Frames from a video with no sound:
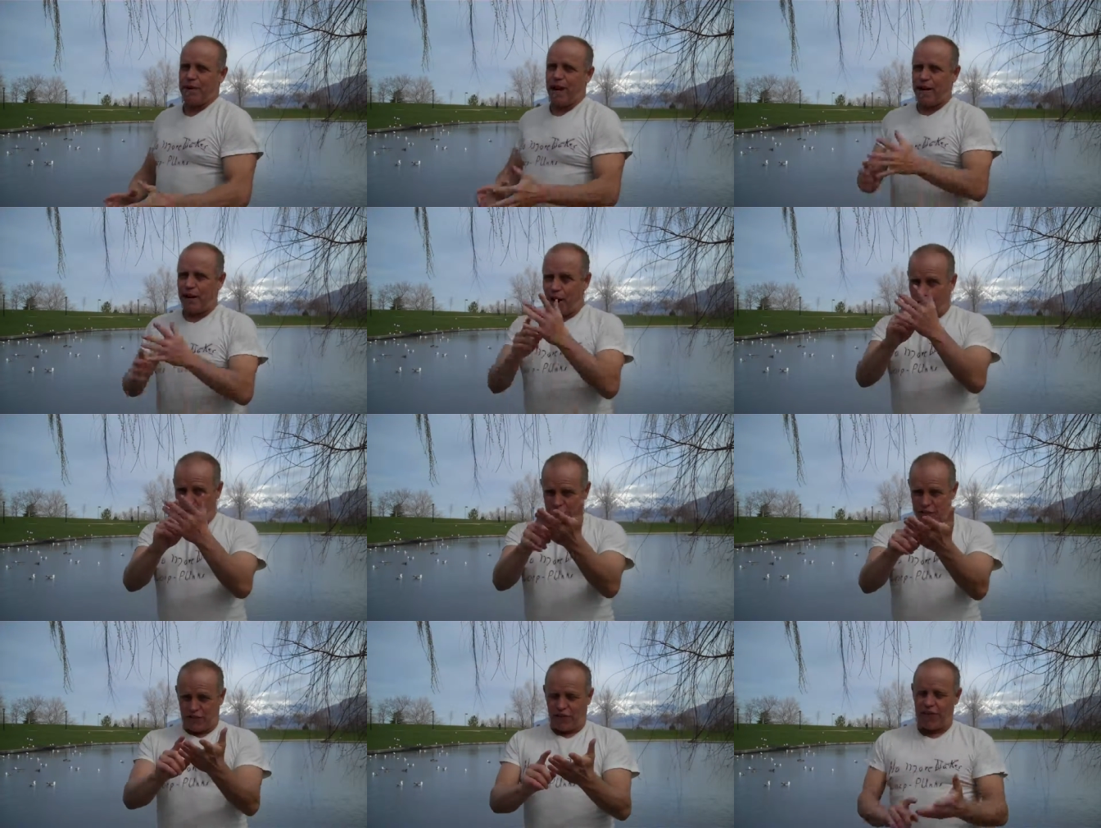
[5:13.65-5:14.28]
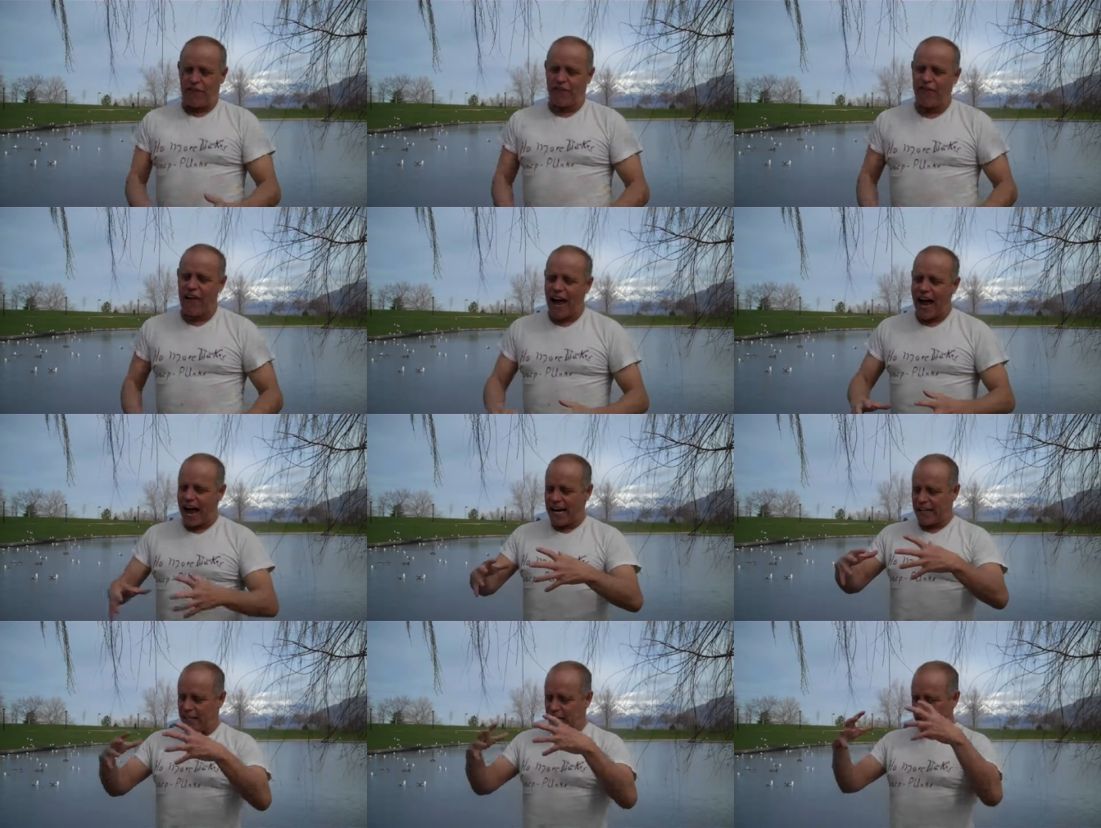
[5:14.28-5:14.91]
And I know this for a
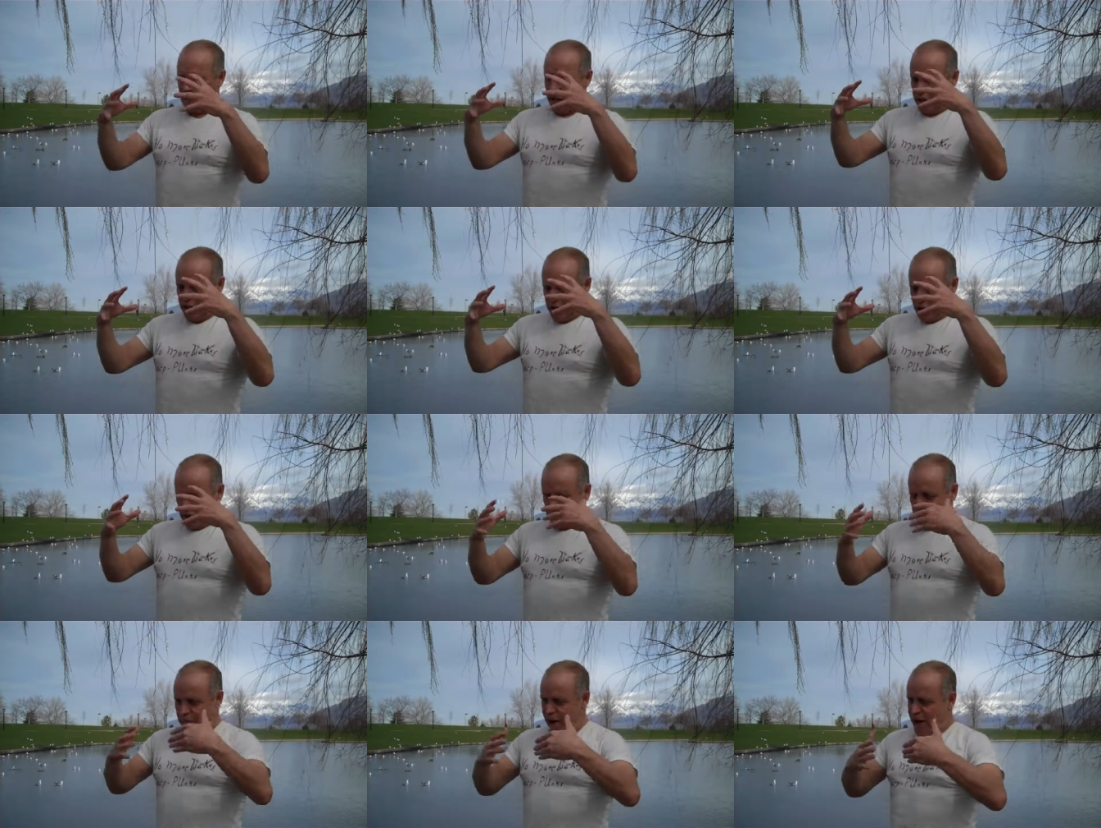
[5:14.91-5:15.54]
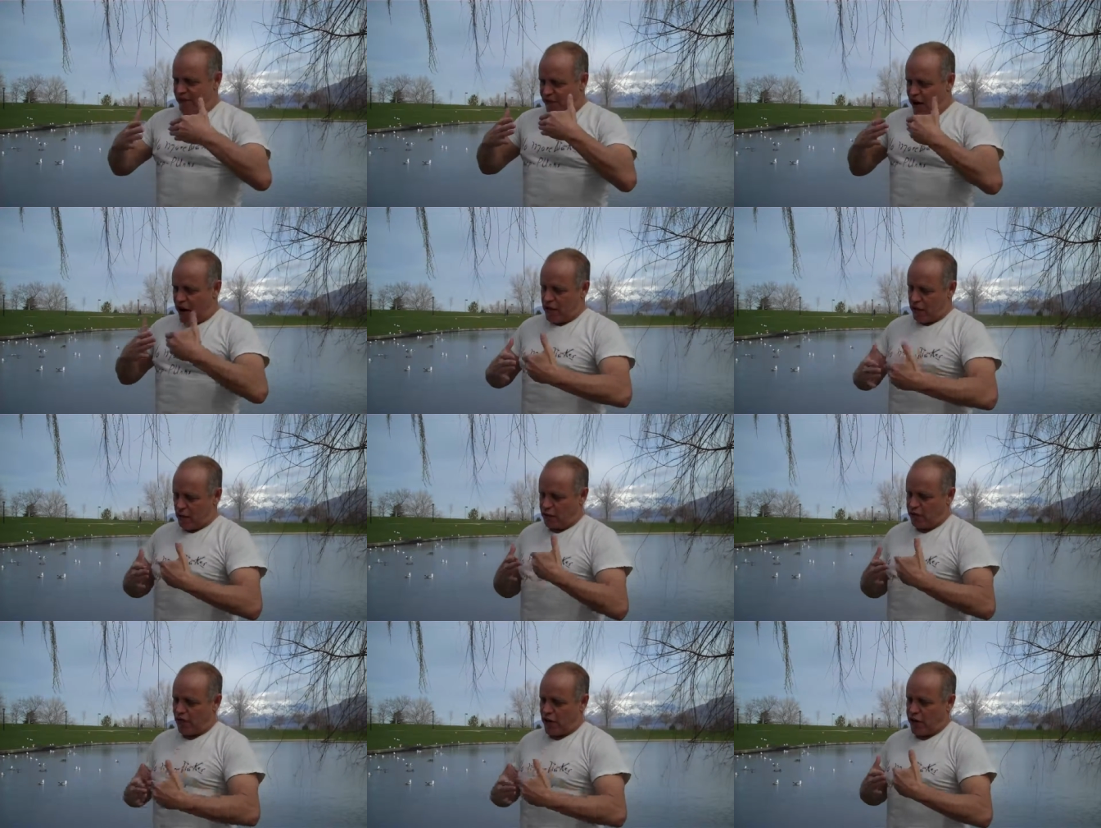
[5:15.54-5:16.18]
fact. My
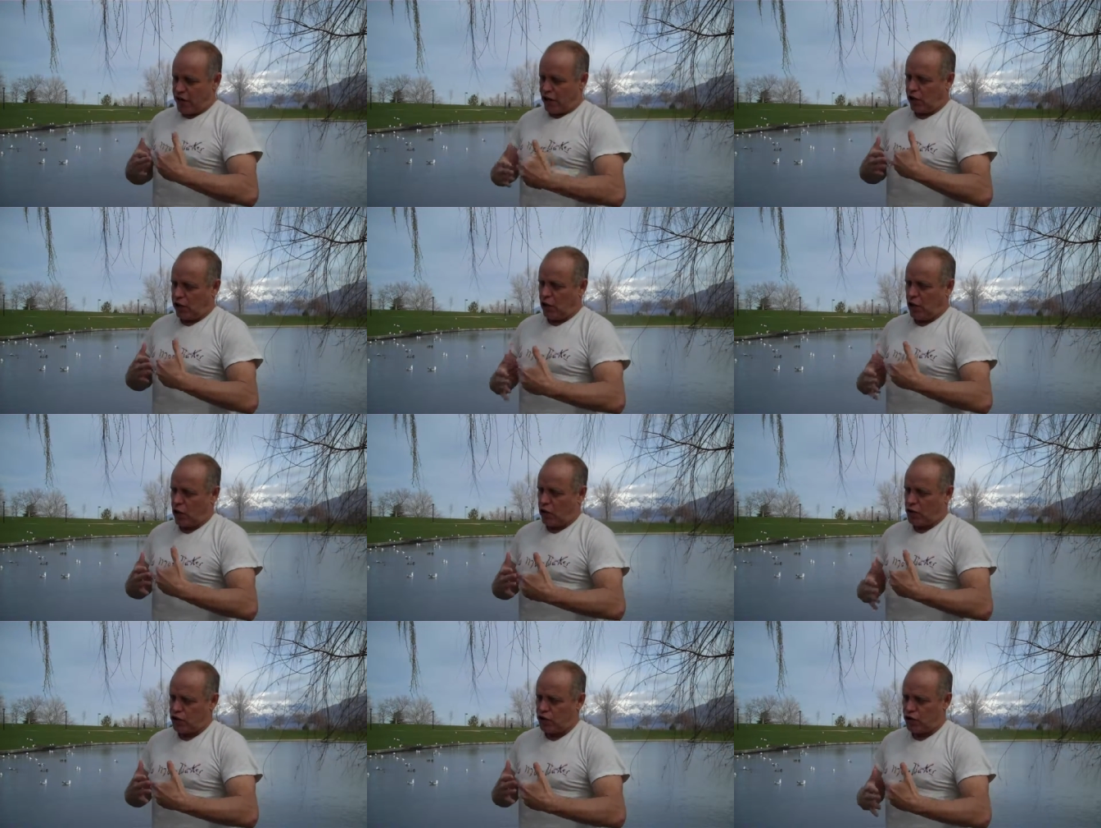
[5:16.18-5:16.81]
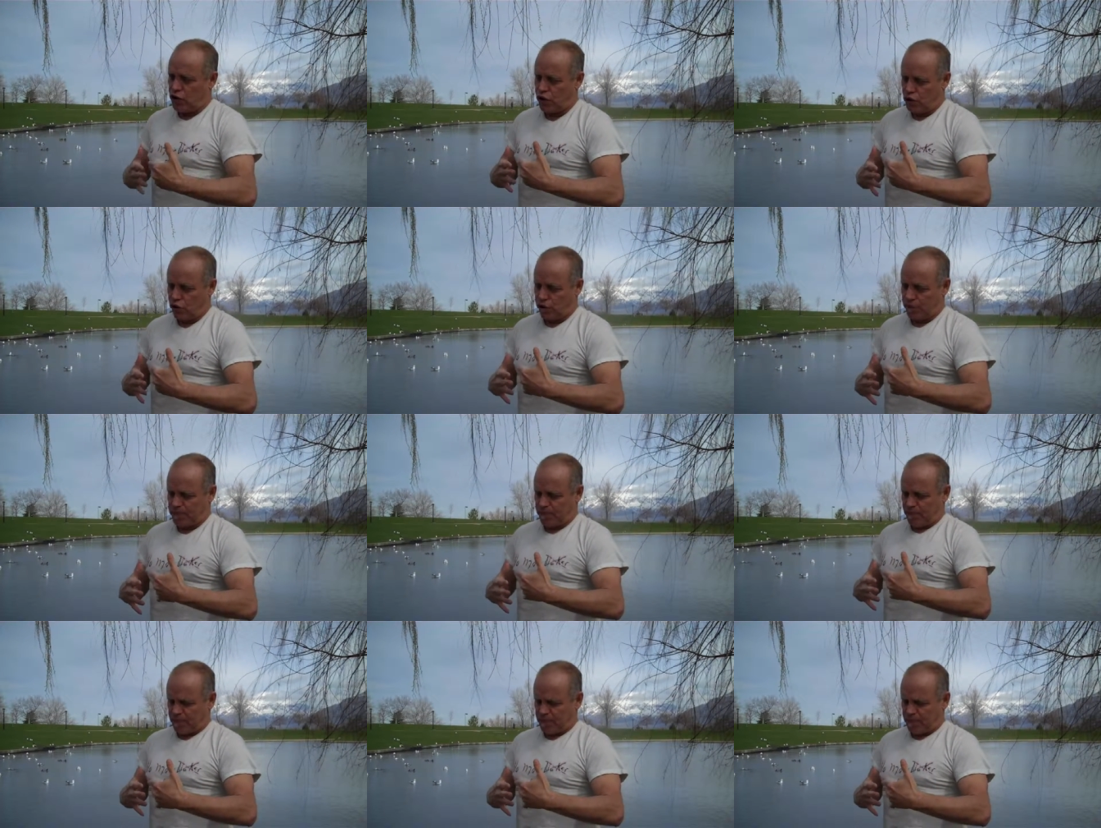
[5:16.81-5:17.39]
father was very close to